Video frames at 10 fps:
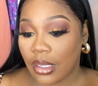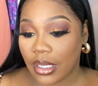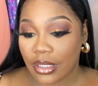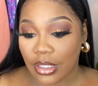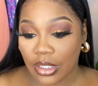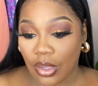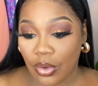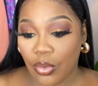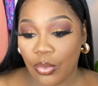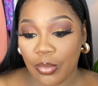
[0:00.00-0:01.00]
is
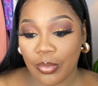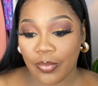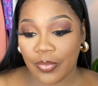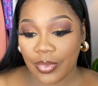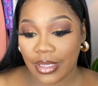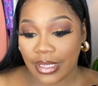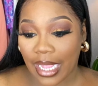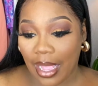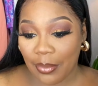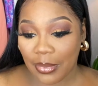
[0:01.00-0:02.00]
so
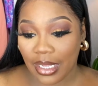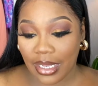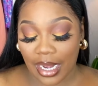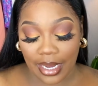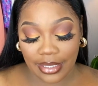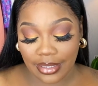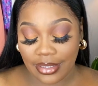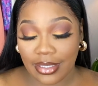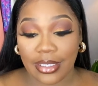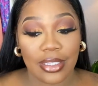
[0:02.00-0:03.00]
diamondy like
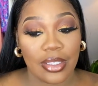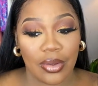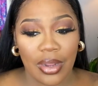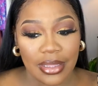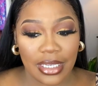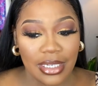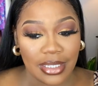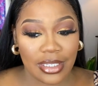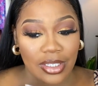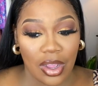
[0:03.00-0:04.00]
this is so i think
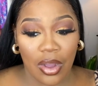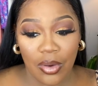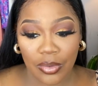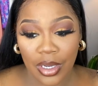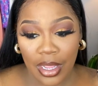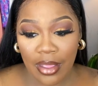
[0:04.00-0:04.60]
this is called